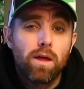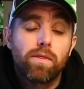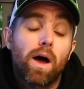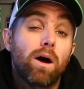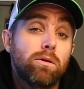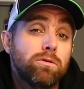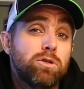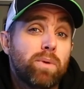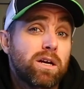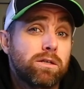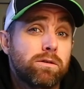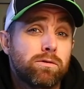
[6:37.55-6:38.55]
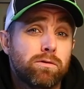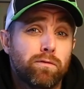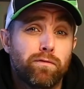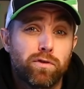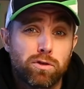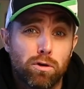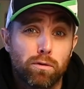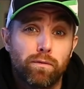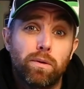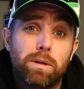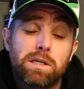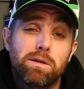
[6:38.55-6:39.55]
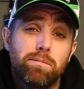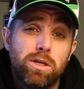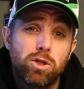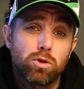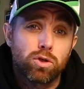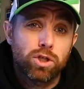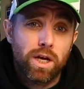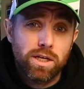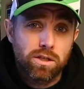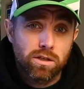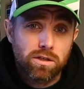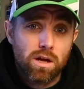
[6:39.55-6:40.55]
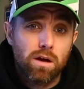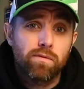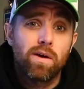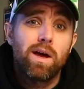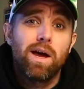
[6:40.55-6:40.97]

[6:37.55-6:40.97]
that holds you back as a photographer because it means you're chasing stuff